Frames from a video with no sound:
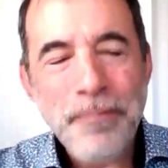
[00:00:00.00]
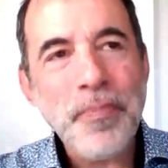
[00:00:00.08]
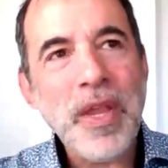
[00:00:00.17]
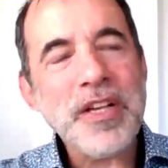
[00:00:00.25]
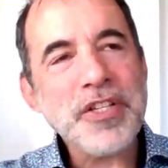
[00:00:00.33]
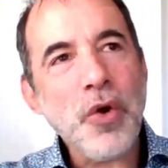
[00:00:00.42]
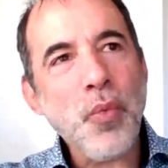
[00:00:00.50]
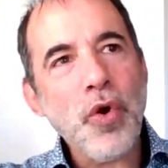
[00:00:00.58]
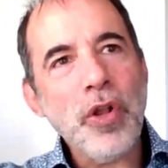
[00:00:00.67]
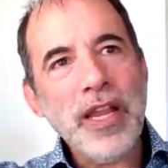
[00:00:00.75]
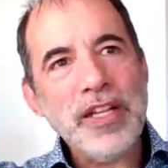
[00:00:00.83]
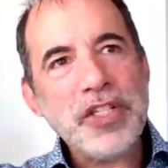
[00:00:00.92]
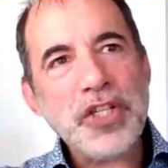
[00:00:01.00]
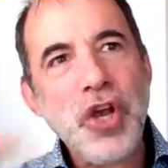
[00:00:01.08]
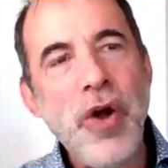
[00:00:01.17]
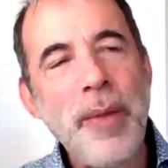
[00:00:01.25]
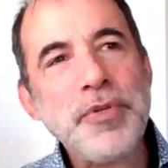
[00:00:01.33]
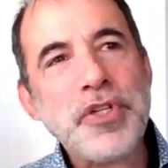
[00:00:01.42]
because our world gets
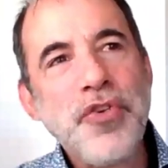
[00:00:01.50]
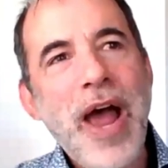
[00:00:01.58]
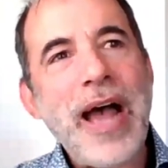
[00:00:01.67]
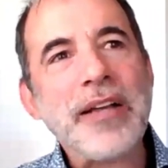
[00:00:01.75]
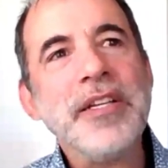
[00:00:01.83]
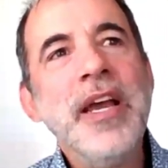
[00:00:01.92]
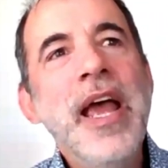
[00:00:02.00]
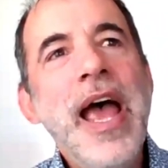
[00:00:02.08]
so abstract.